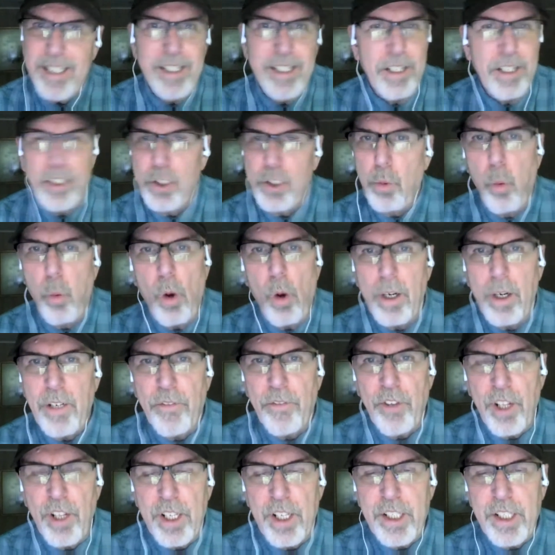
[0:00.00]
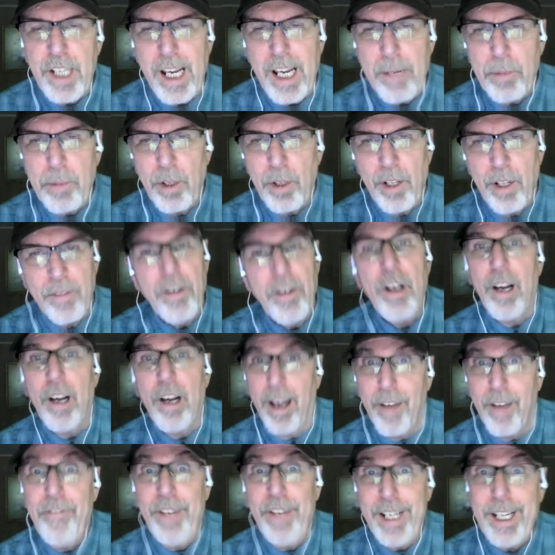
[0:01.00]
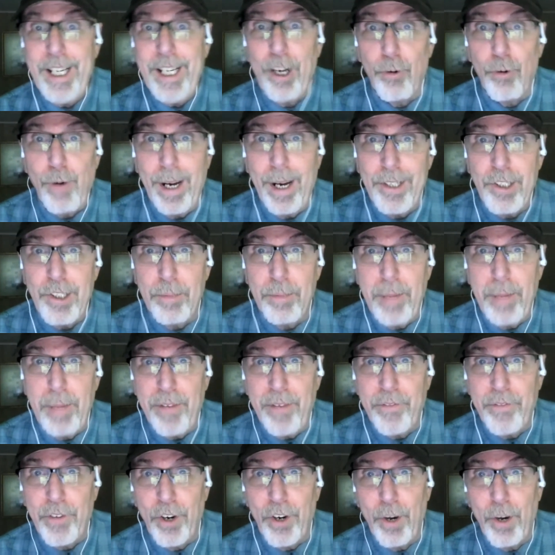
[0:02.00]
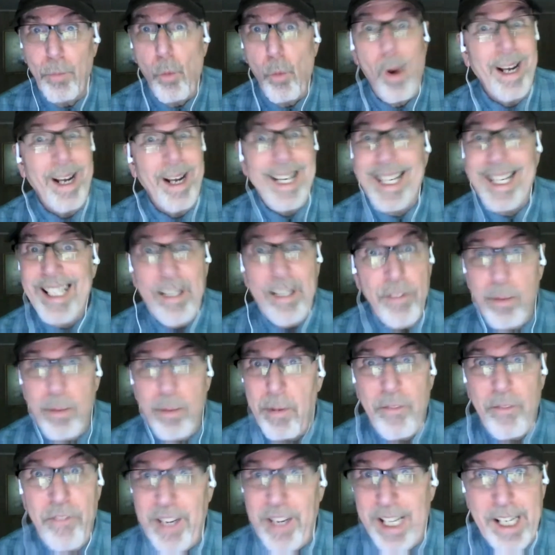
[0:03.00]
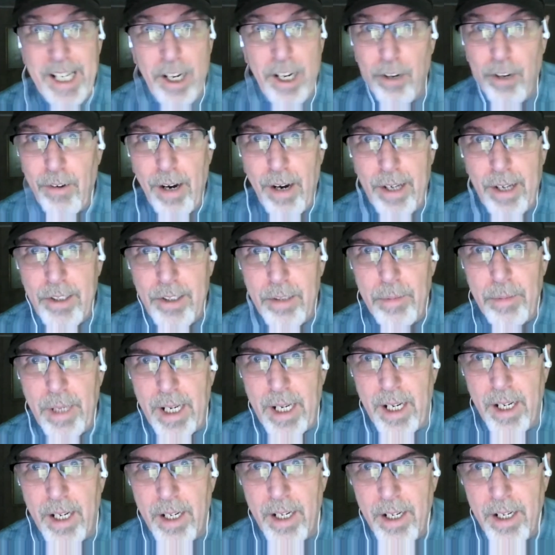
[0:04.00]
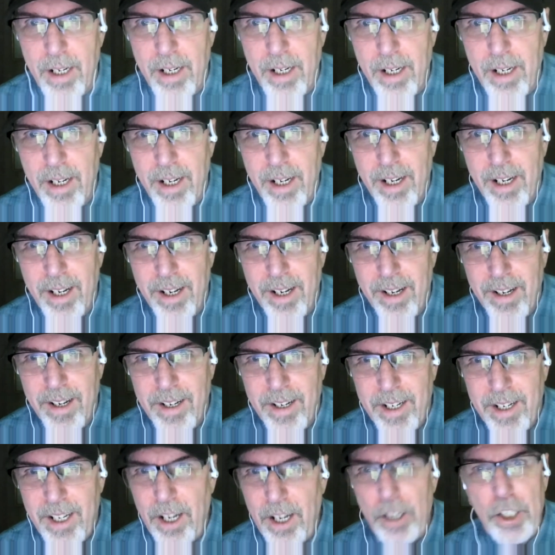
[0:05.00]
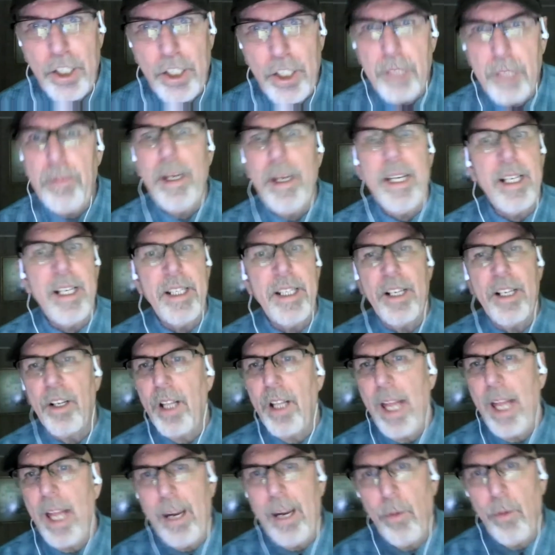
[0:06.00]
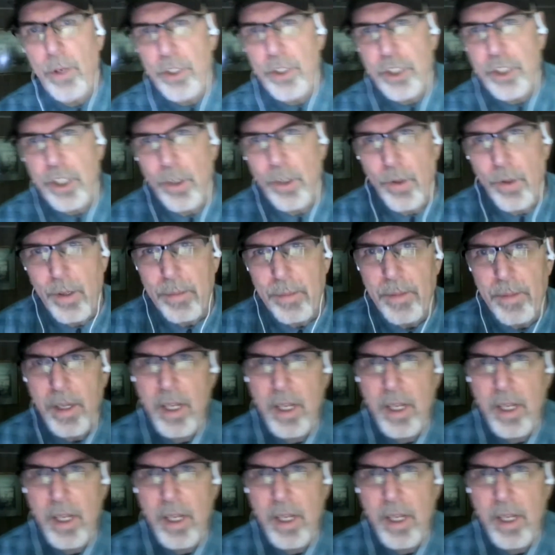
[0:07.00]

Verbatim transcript: You know, this wonderful example of a video resume firm. Why not give them a video resume? And you're mm-hmm. speaking their language to them.